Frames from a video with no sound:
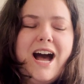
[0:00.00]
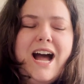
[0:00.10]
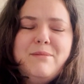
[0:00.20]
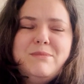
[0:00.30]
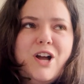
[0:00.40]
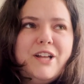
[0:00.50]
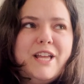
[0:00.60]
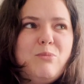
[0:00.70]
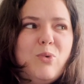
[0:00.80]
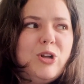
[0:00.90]
I'm
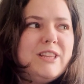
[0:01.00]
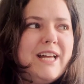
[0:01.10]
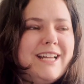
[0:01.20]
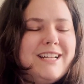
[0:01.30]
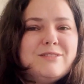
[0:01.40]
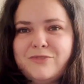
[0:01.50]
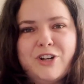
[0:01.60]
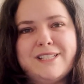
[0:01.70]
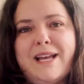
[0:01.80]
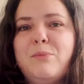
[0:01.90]
talking more like, for
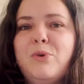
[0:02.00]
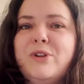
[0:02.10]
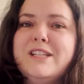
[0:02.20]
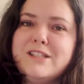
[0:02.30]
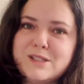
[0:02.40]
example, in the